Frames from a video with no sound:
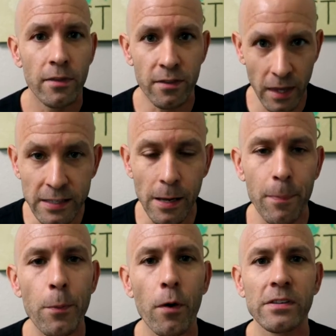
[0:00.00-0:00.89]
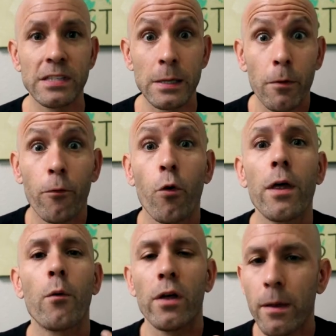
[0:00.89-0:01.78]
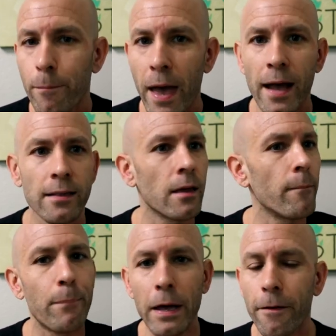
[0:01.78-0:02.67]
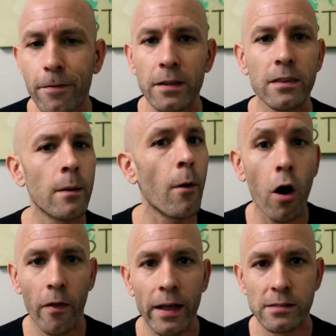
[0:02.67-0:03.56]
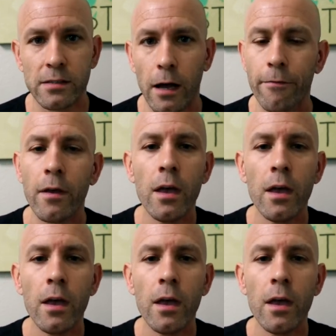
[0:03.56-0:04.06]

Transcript: things that people haven't seen before that will impact them, benefit them, all that stuff.